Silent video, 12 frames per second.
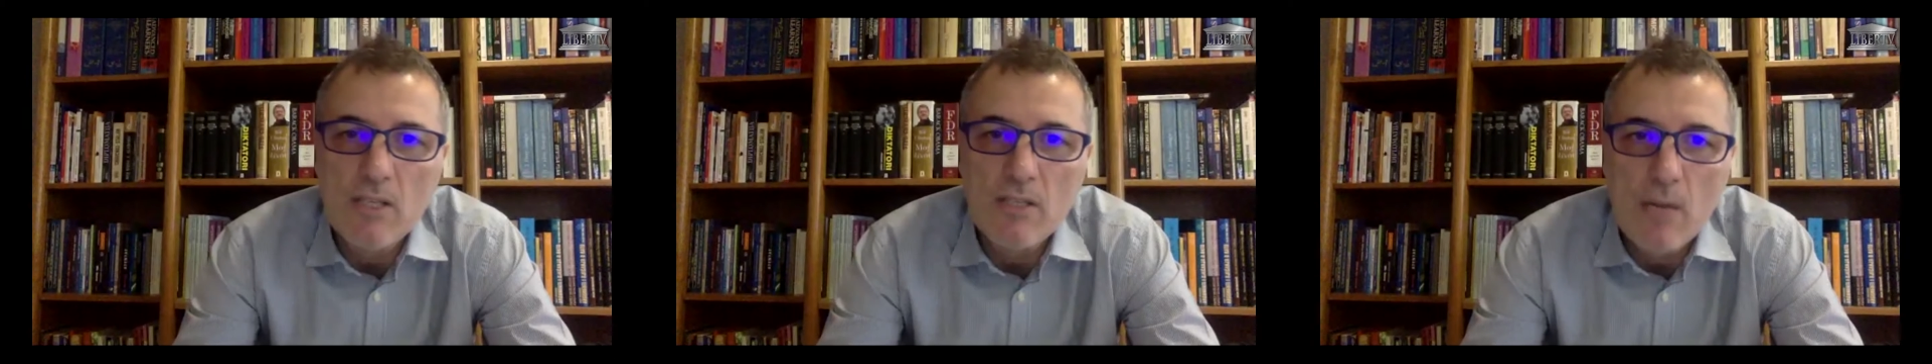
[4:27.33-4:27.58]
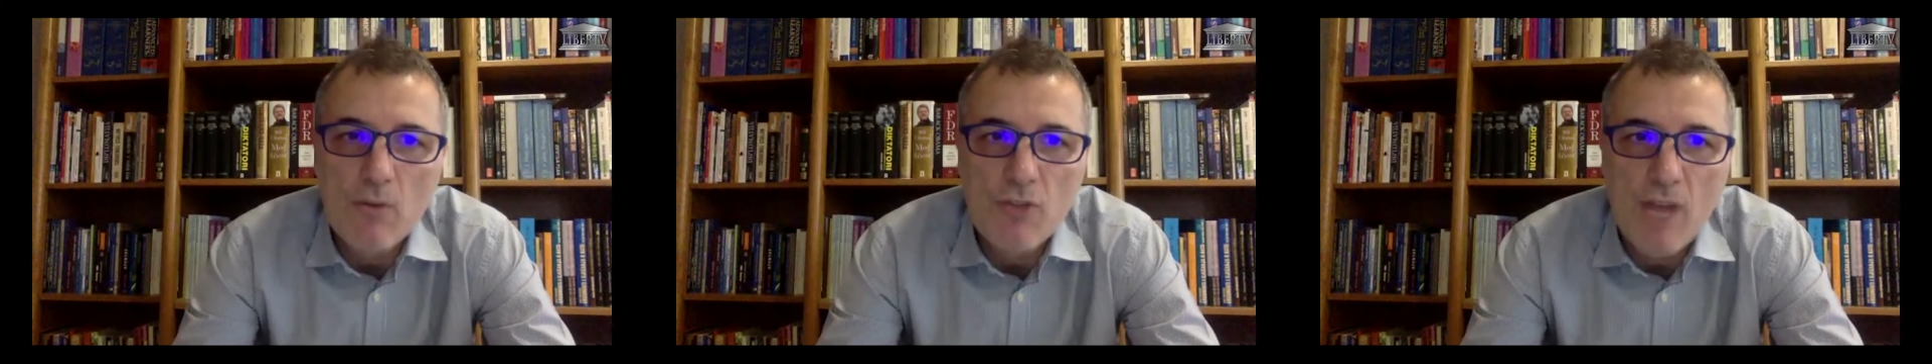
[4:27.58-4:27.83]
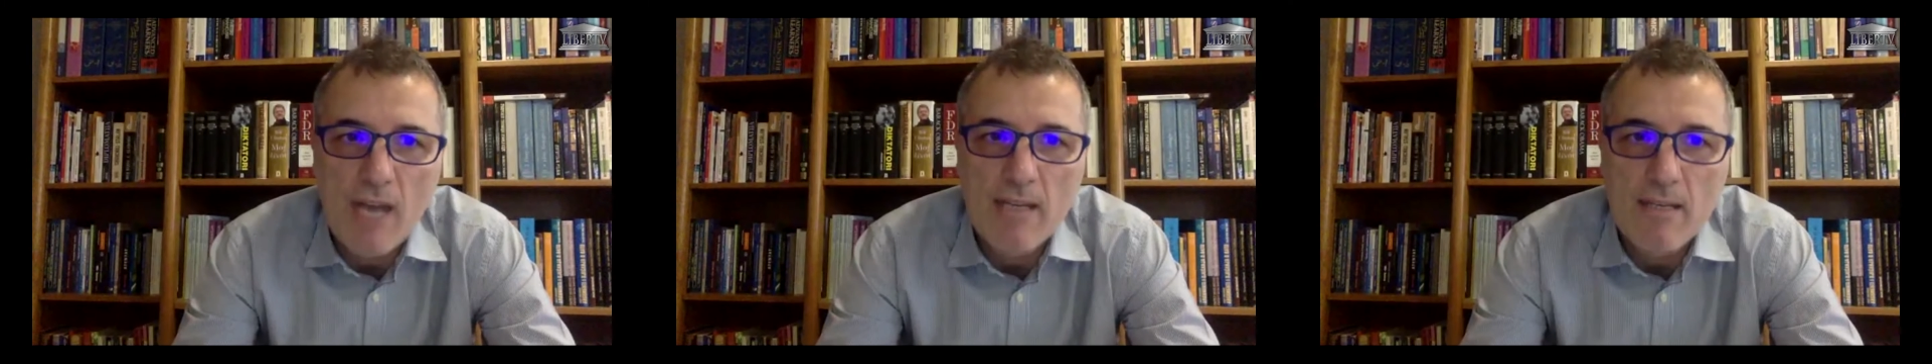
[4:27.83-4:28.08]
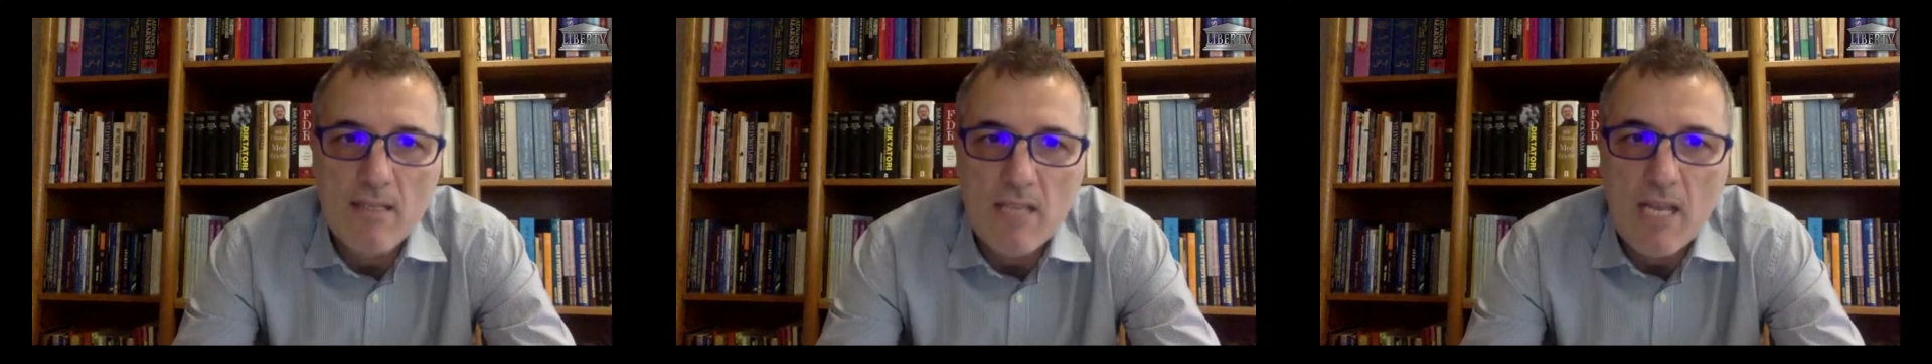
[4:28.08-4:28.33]
South
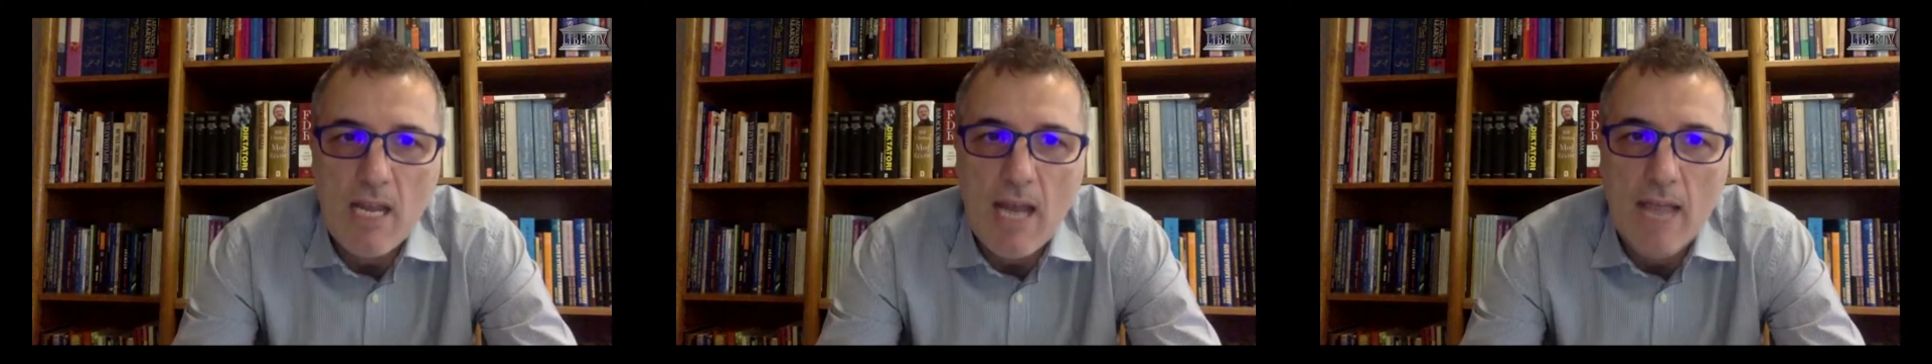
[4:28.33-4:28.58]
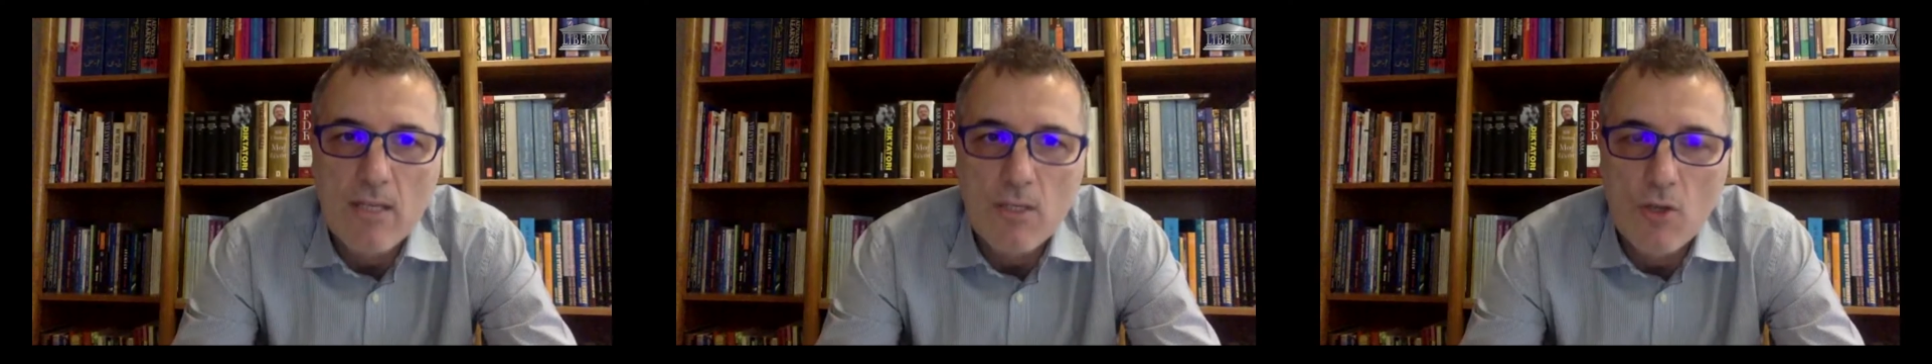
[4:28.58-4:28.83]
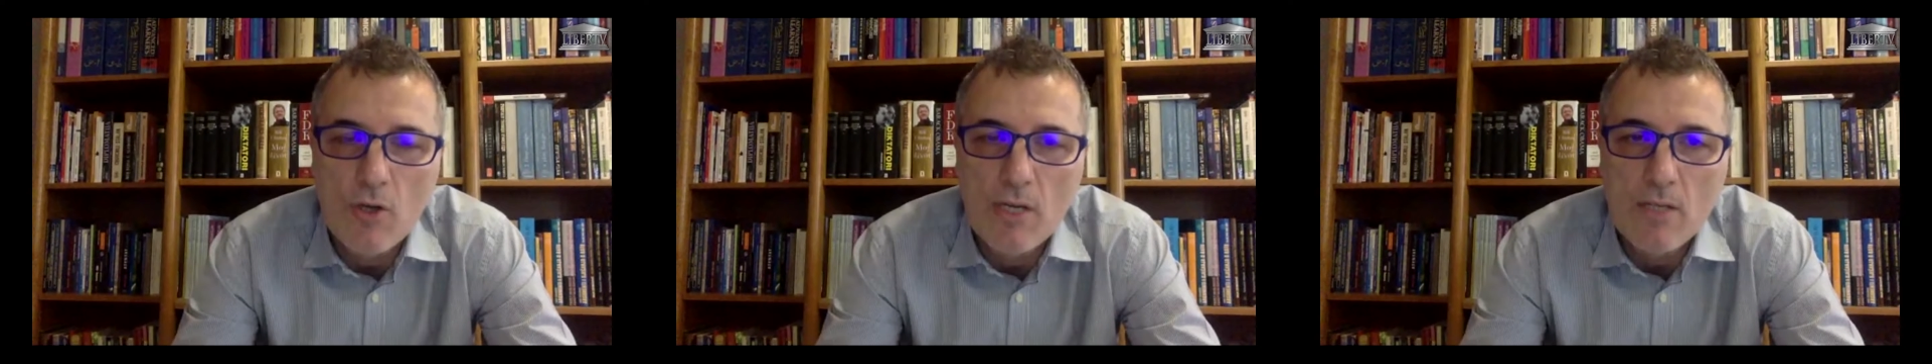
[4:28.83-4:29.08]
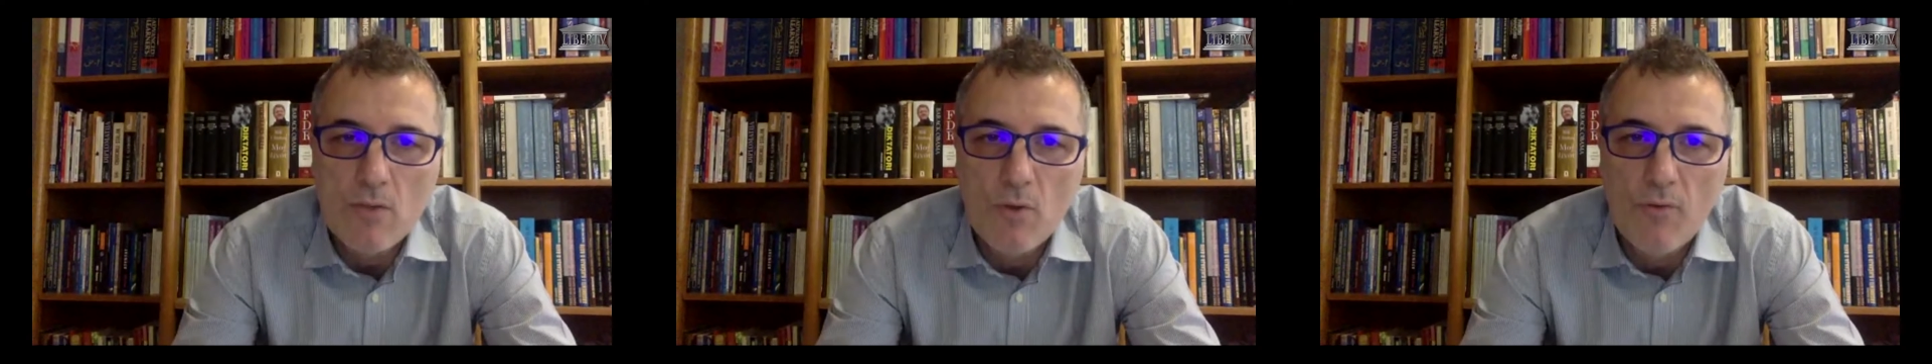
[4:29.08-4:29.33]
China Sea, and so on
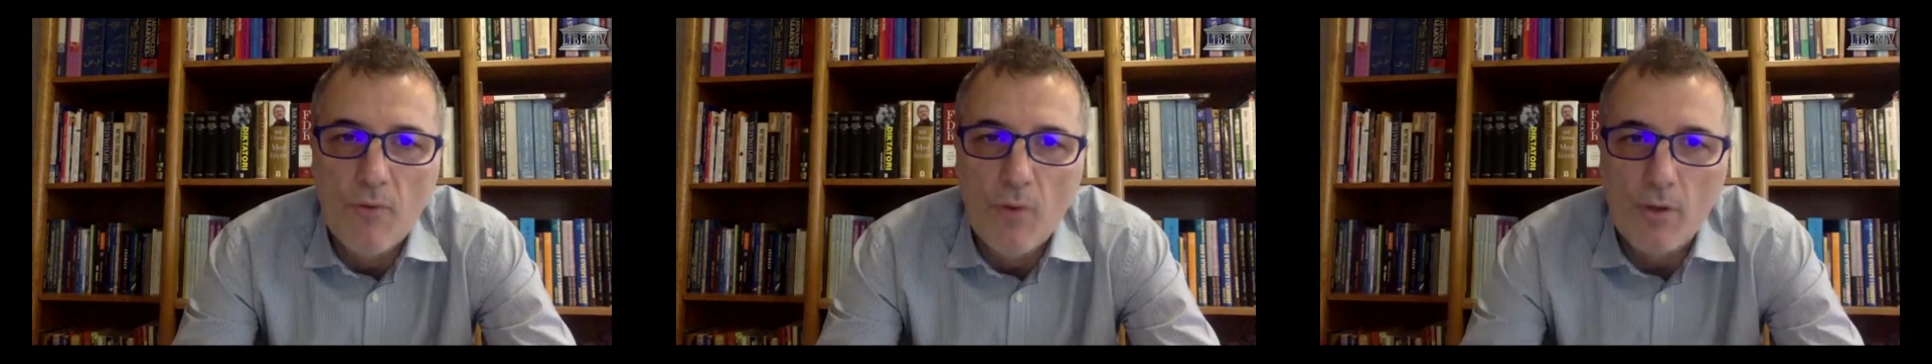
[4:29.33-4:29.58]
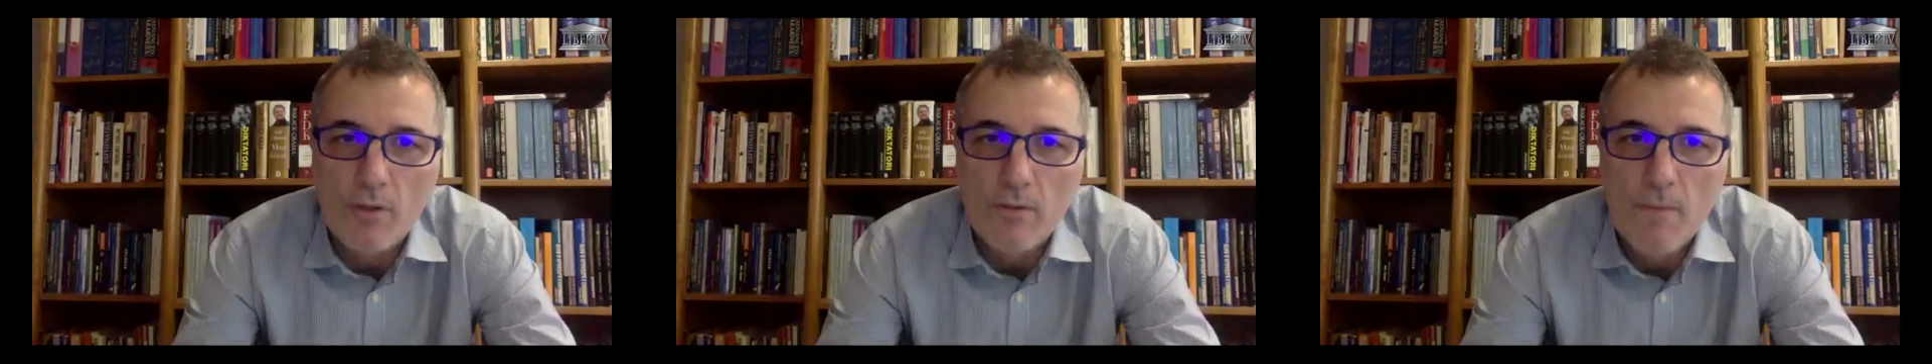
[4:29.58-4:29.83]
and so forth.